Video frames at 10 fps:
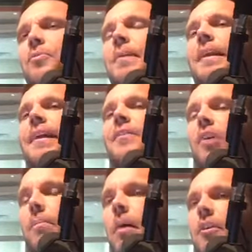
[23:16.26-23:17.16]
media is
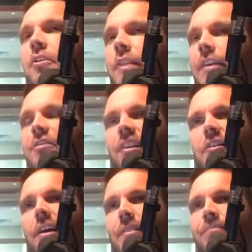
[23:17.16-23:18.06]
our modern day
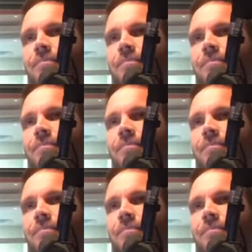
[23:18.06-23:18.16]
cigarette.